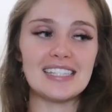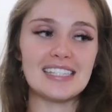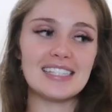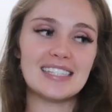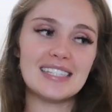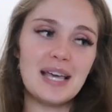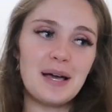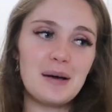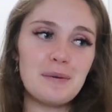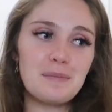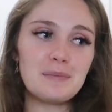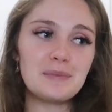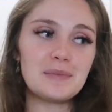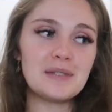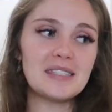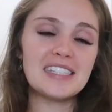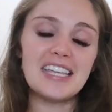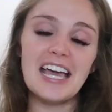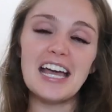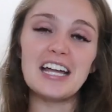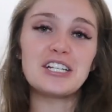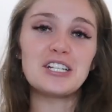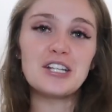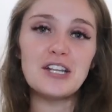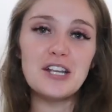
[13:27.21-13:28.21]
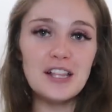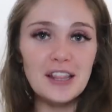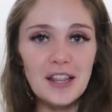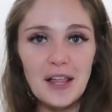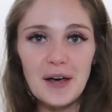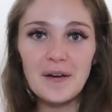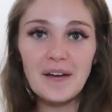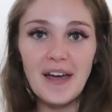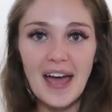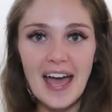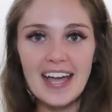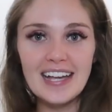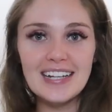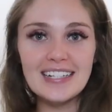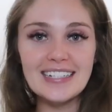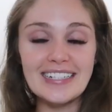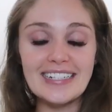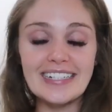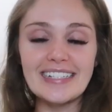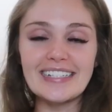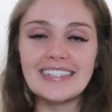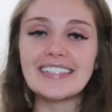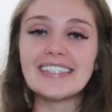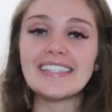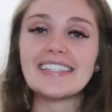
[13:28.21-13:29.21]
some sketchy
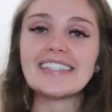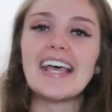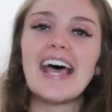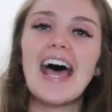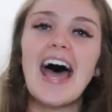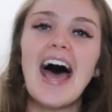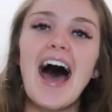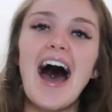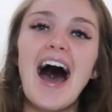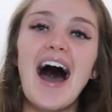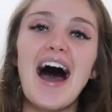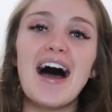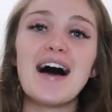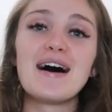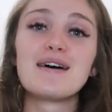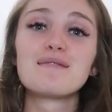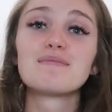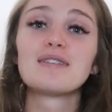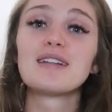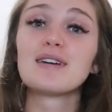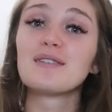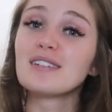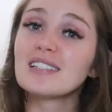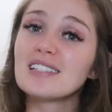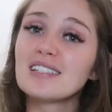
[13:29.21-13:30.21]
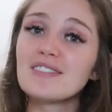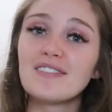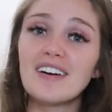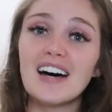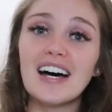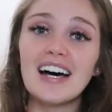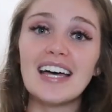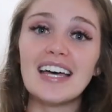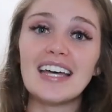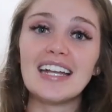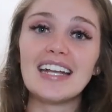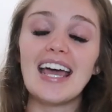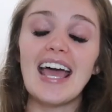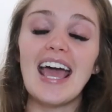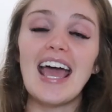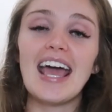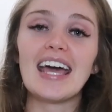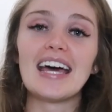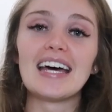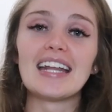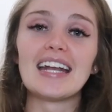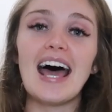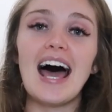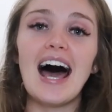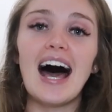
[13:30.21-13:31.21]
locations, uh, but it was fun,
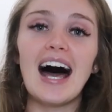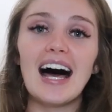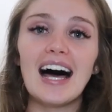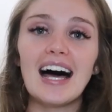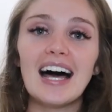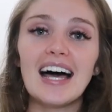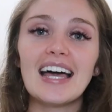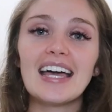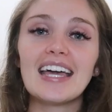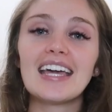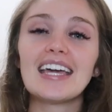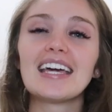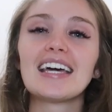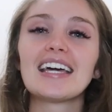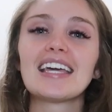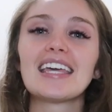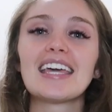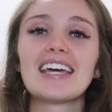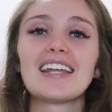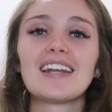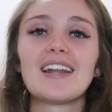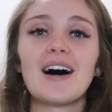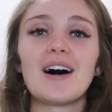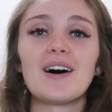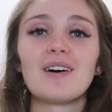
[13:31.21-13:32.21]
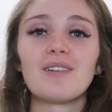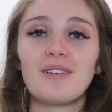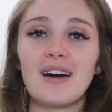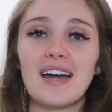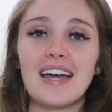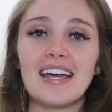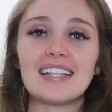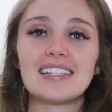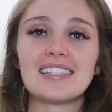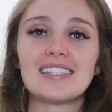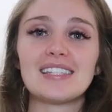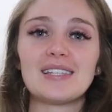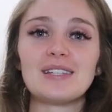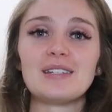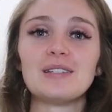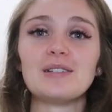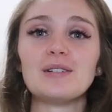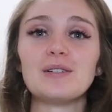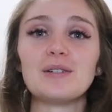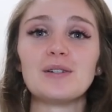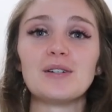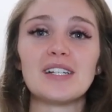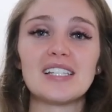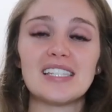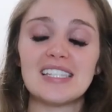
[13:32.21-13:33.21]
and I cannot wait
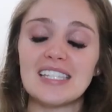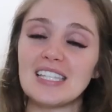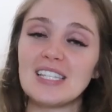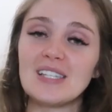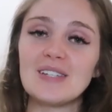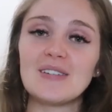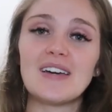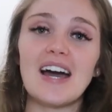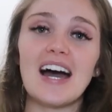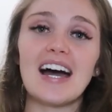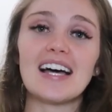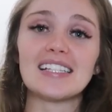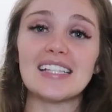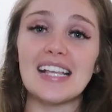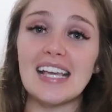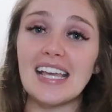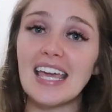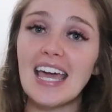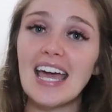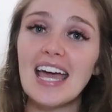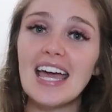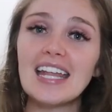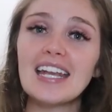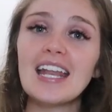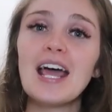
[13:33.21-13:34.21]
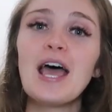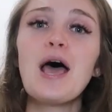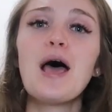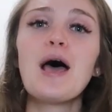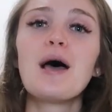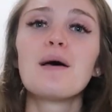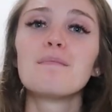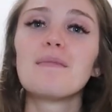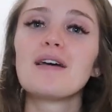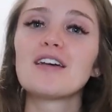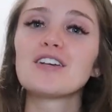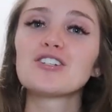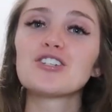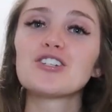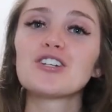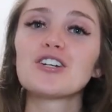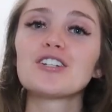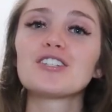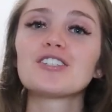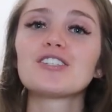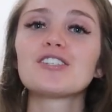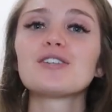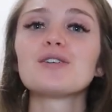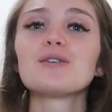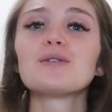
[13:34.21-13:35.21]
to see you guys again. Make
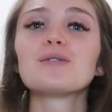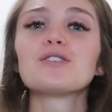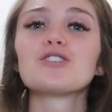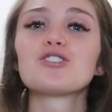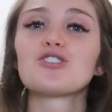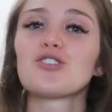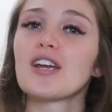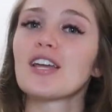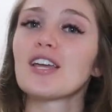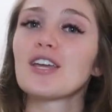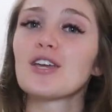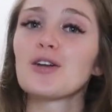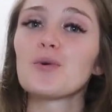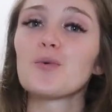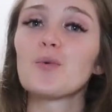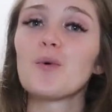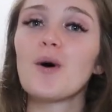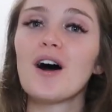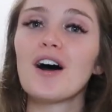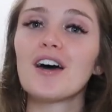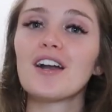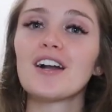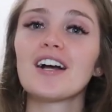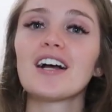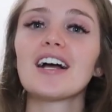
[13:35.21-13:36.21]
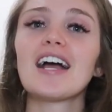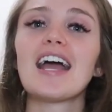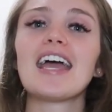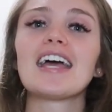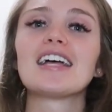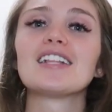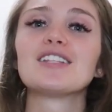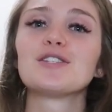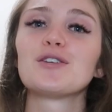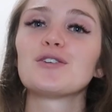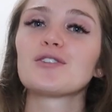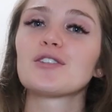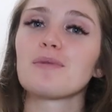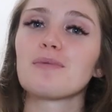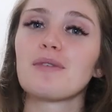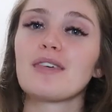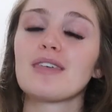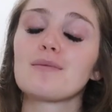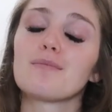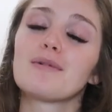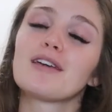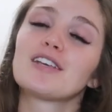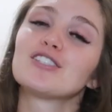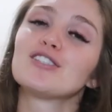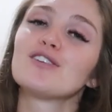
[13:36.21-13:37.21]
sure to drink your water and do something
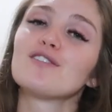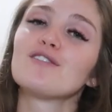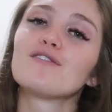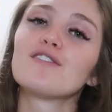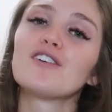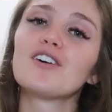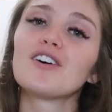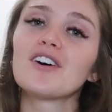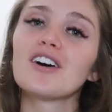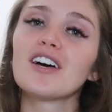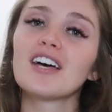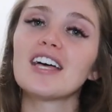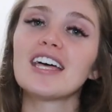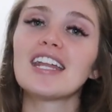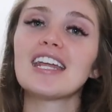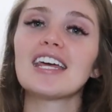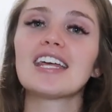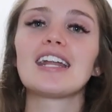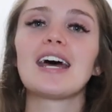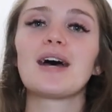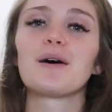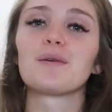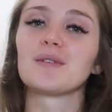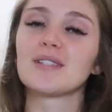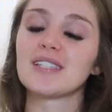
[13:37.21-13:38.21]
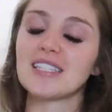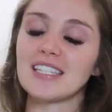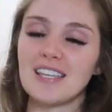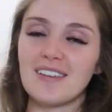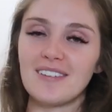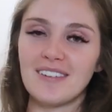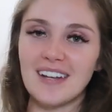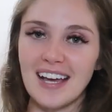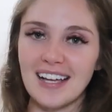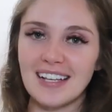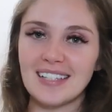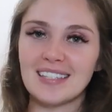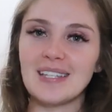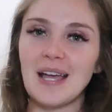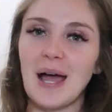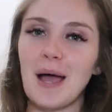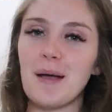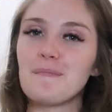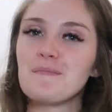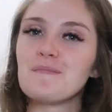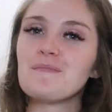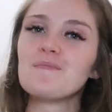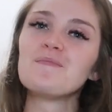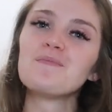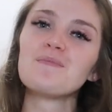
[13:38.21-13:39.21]
that makes you feel good, and I will see you next
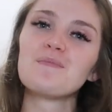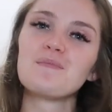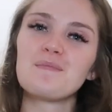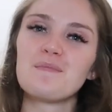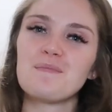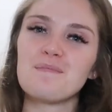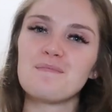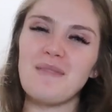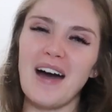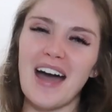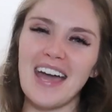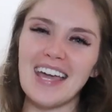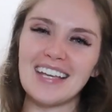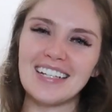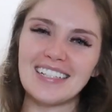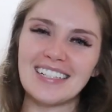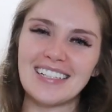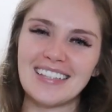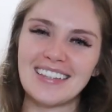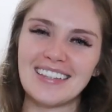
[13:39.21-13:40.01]
time. Bye.